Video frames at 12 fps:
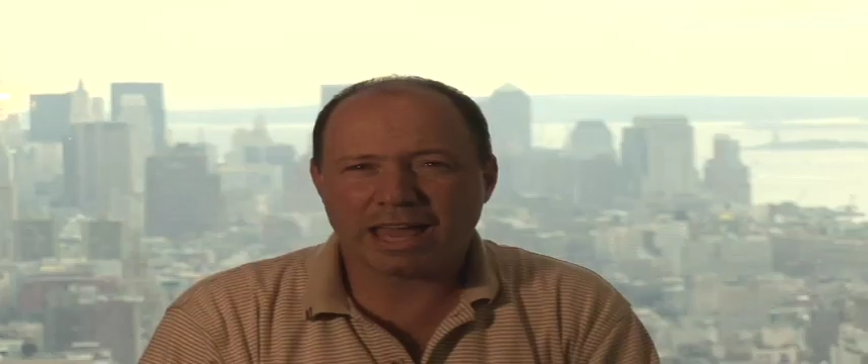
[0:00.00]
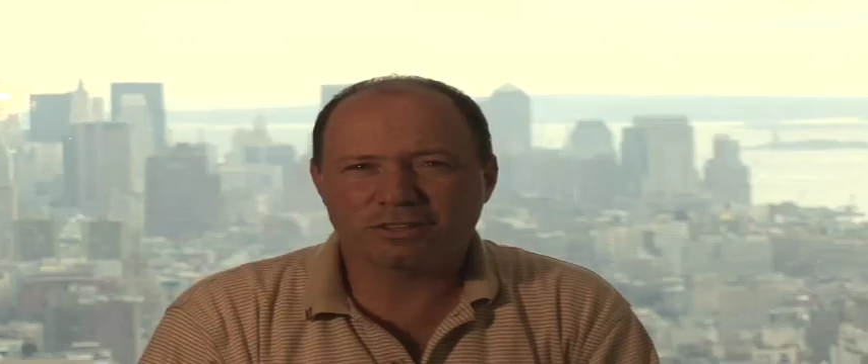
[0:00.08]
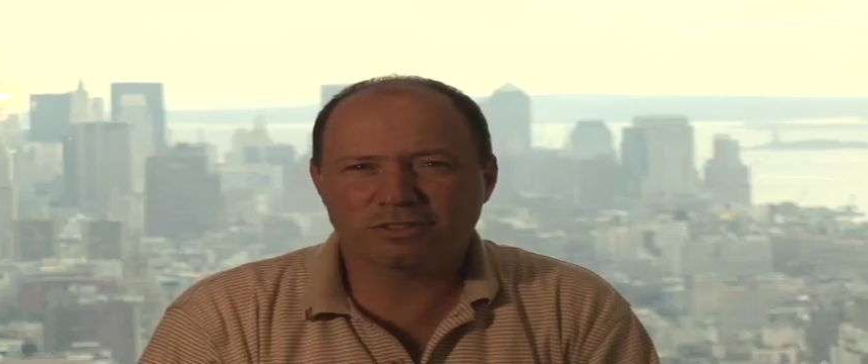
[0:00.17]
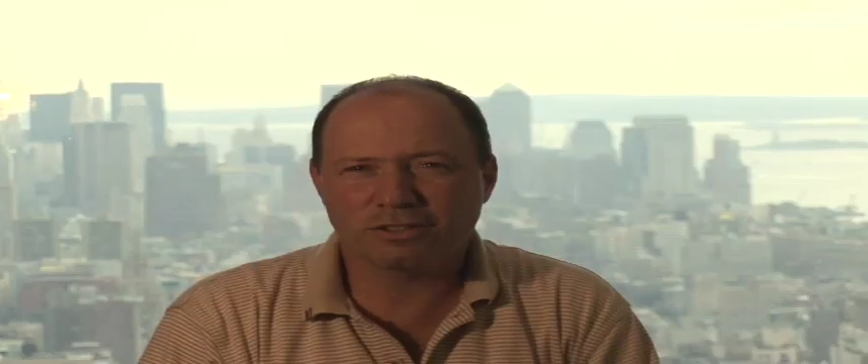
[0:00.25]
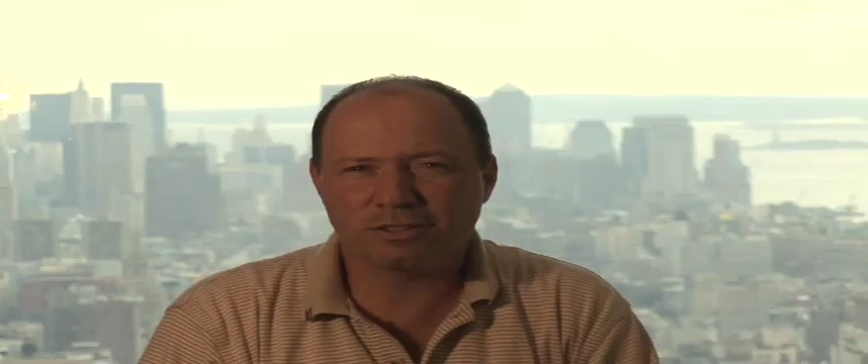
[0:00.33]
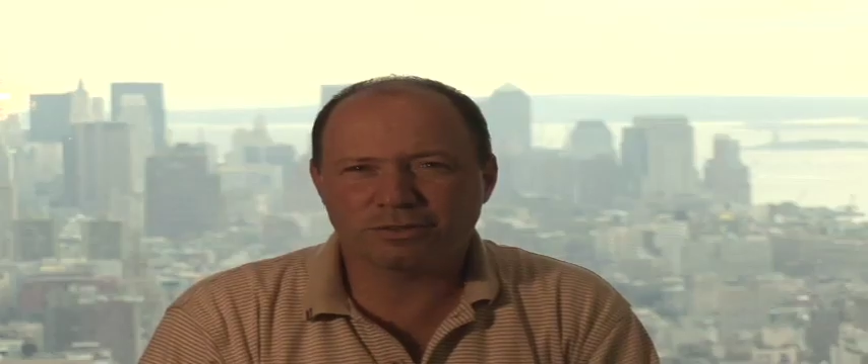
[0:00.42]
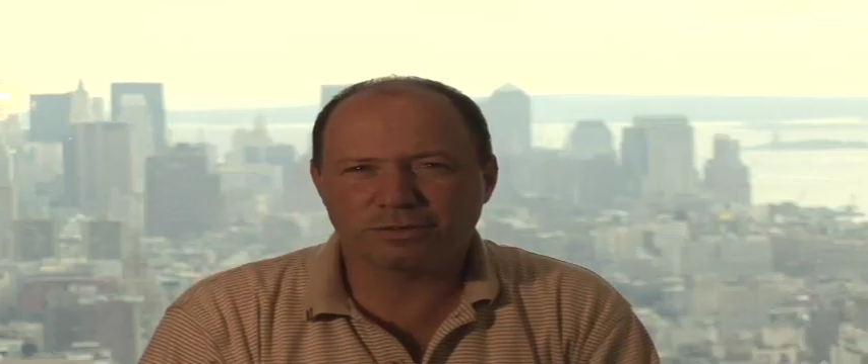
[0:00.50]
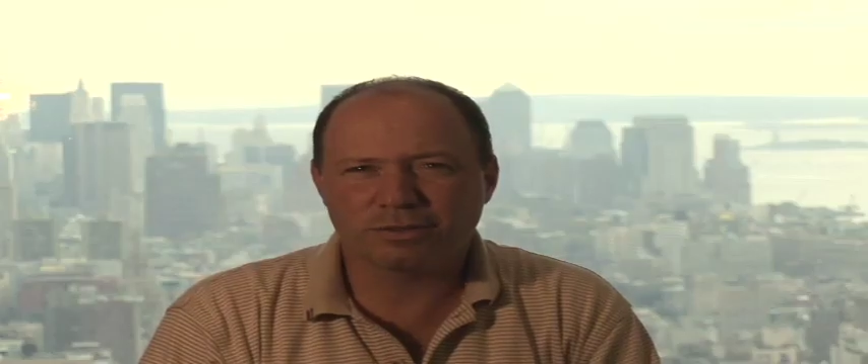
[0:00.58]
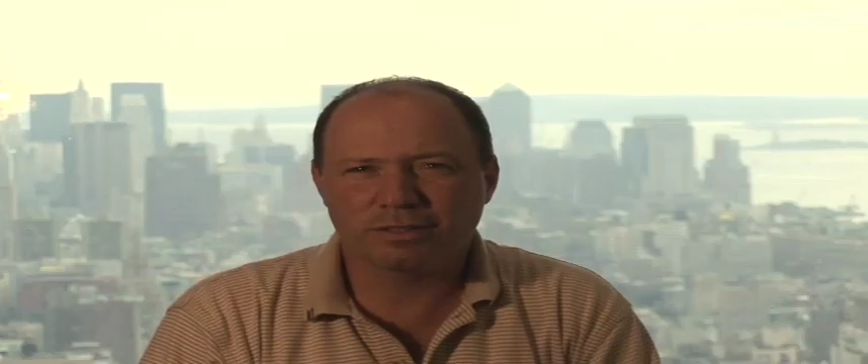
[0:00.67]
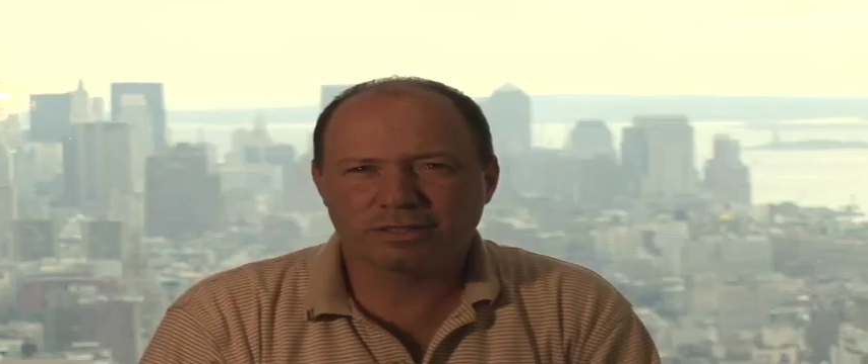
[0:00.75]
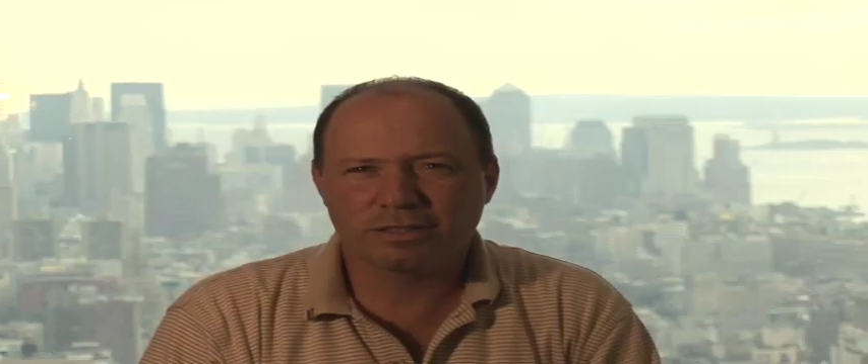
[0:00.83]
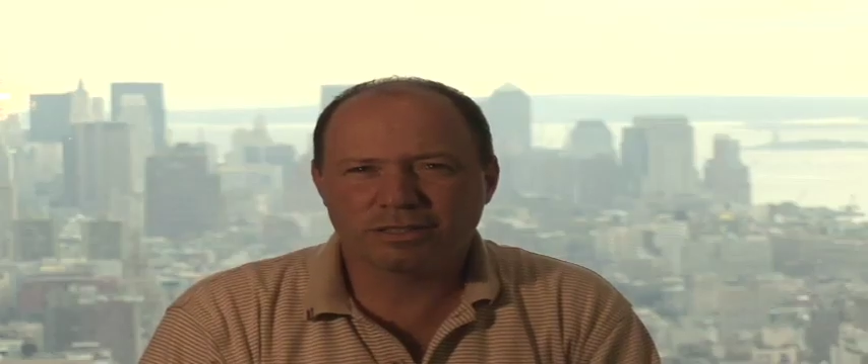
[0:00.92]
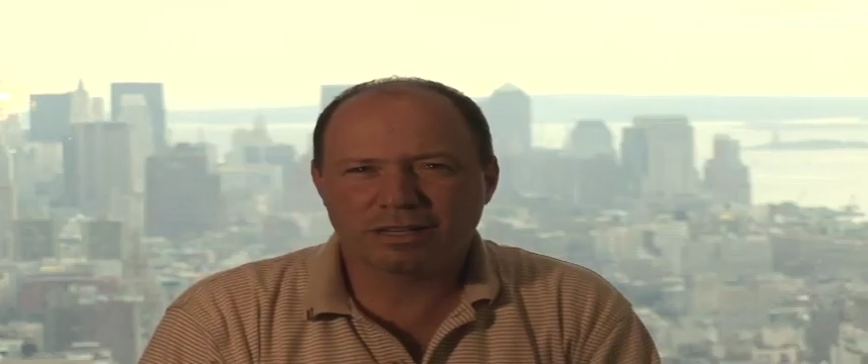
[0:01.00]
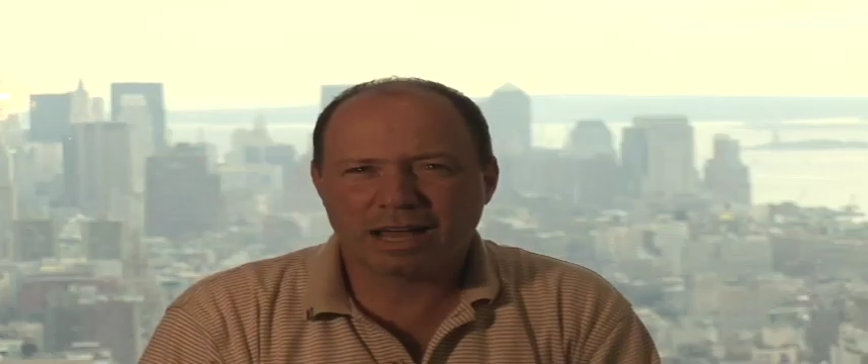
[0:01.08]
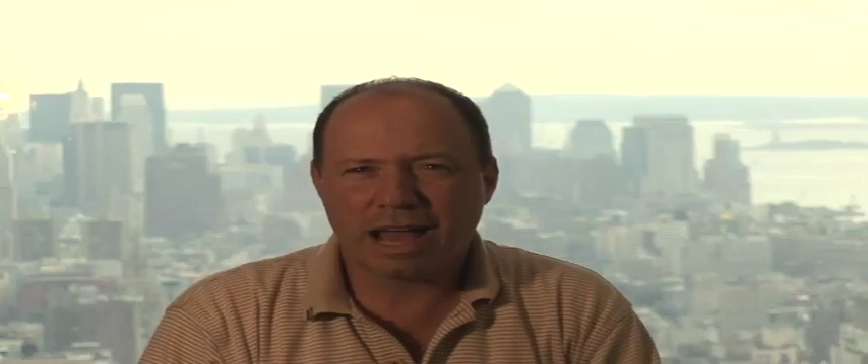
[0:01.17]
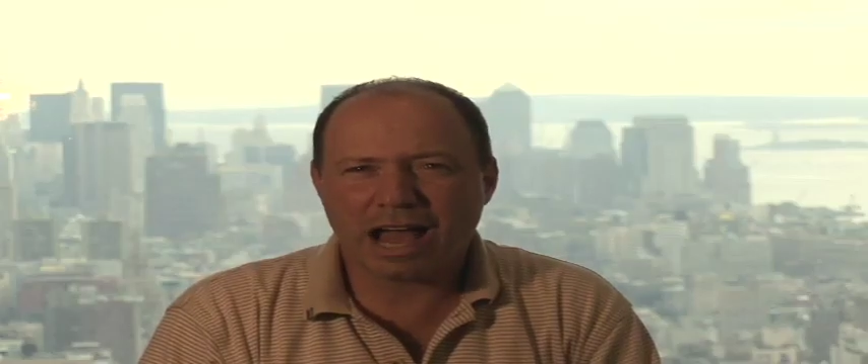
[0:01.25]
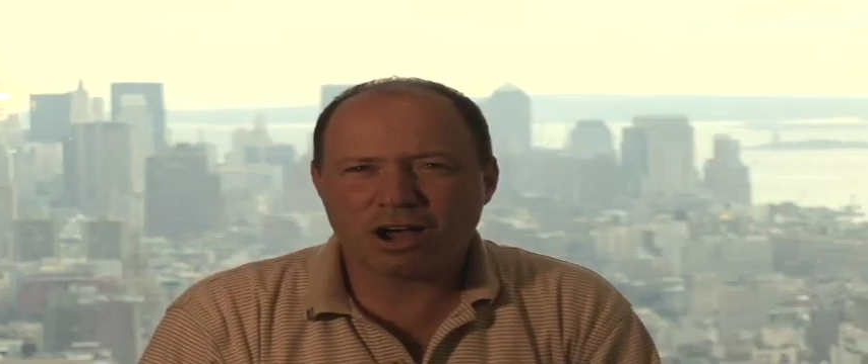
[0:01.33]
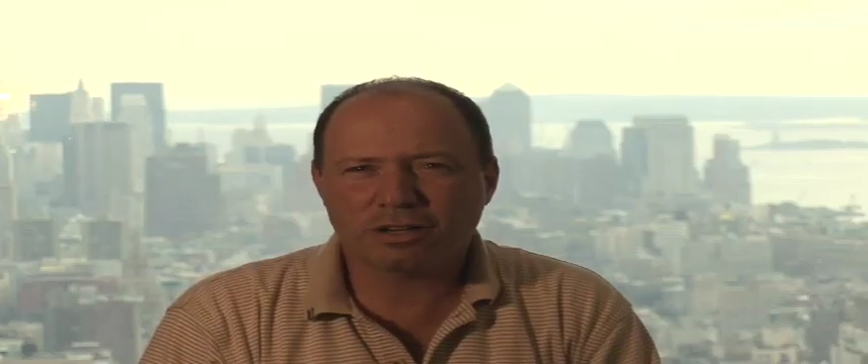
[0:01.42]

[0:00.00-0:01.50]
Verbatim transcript: And two, how